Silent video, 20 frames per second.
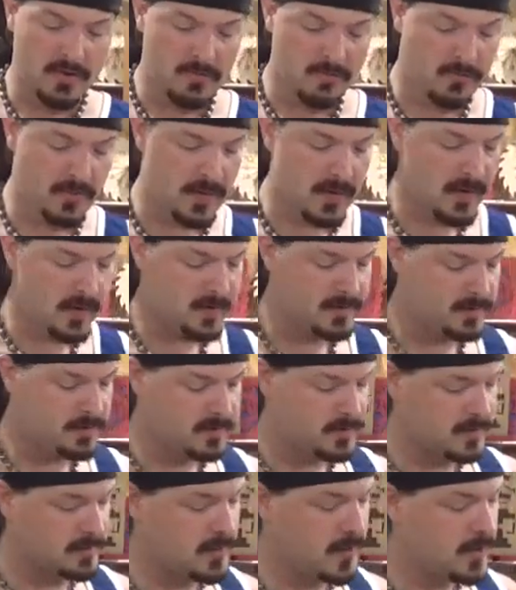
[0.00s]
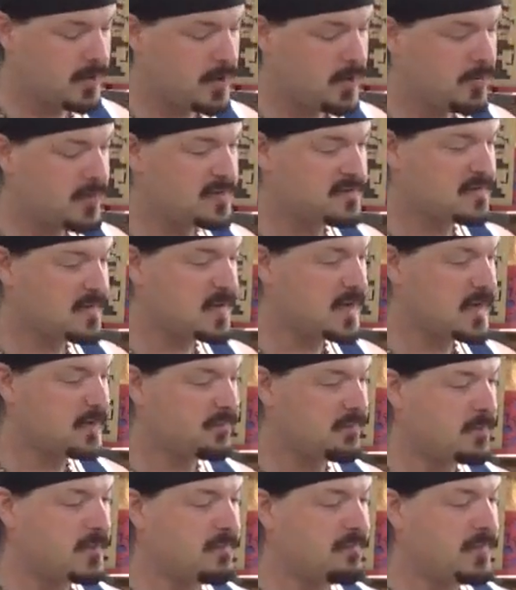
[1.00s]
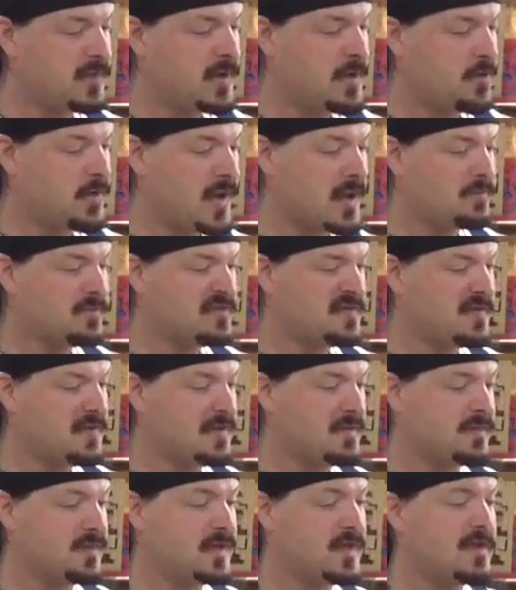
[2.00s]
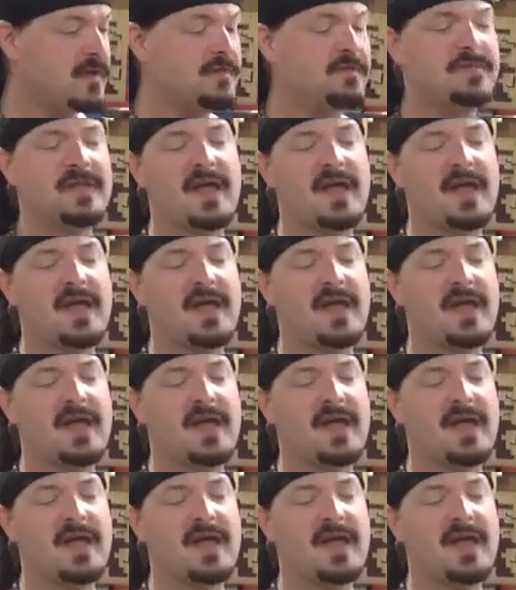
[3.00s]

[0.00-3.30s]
but the logo is again from the video game Sea of Thieves